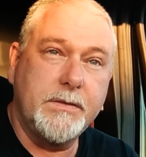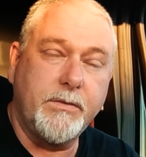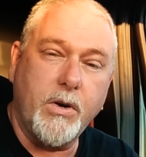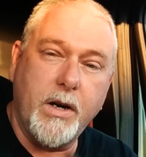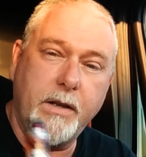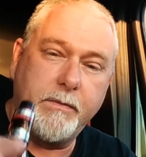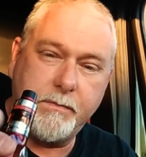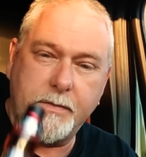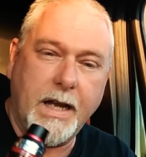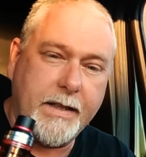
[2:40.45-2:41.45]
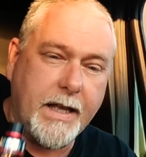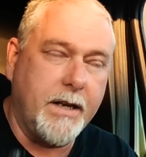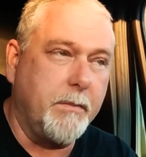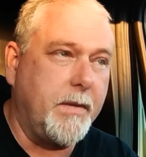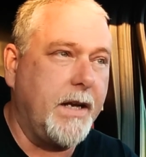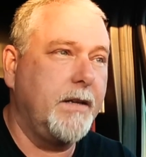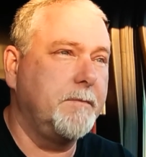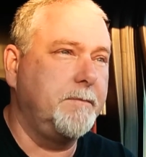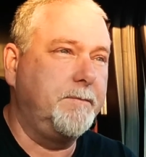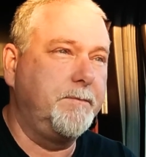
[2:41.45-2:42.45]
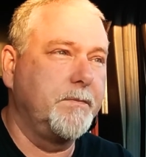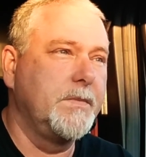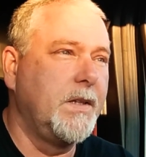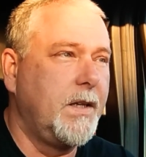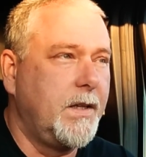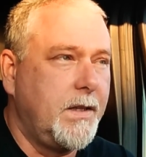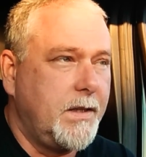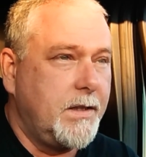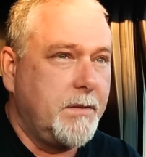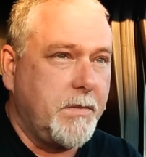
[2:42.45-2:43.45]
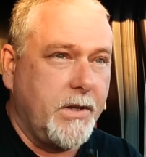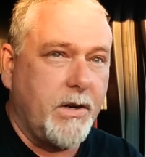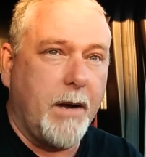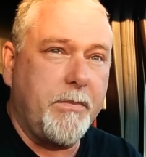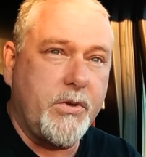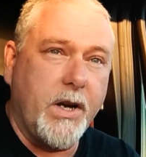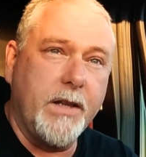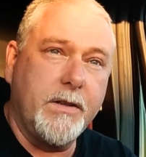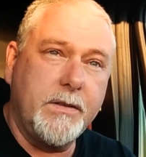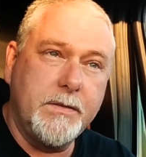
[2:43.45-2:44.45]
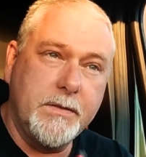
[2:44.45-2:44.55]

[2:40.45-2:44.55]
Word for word: I've already got that update. I'm going to drop the trailer.